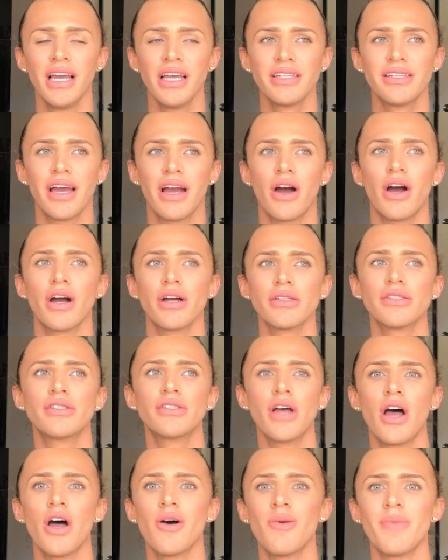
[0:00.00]
there are
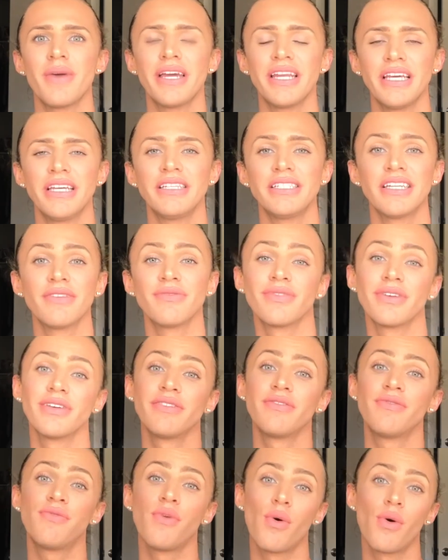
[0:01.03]
so many
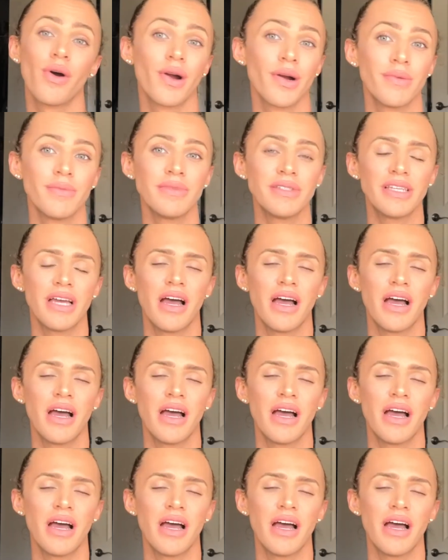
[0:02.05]
different forms